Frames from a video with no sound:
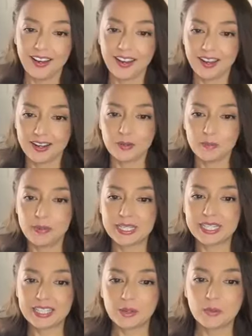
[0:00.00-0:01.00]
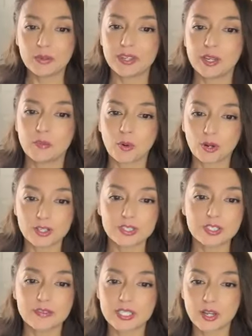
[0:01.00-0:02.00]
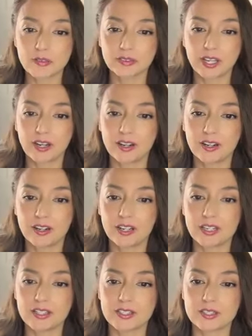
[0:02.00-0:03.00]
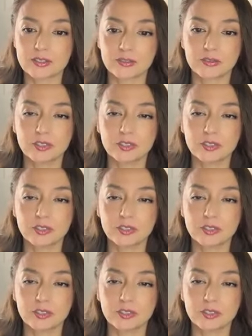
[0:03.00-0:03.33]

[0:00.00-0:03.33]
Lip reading: And beginning with the importance of self care is